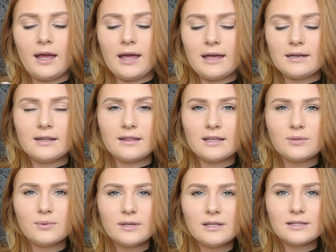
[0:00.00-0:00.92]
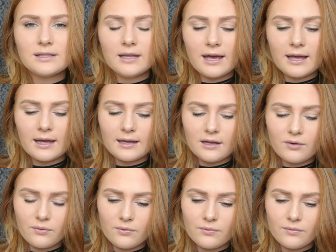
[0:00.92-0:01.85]
And this one is like,
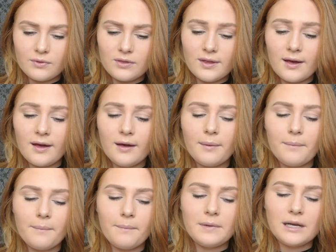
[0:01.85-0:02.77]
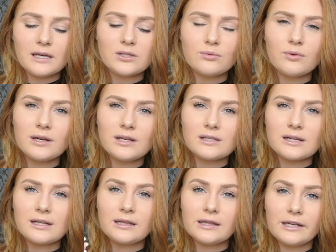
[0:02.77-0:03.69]
the next one is
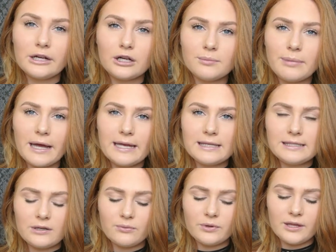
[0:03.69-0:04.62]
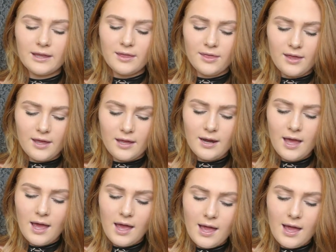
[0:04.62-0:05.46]
clear base and really thin.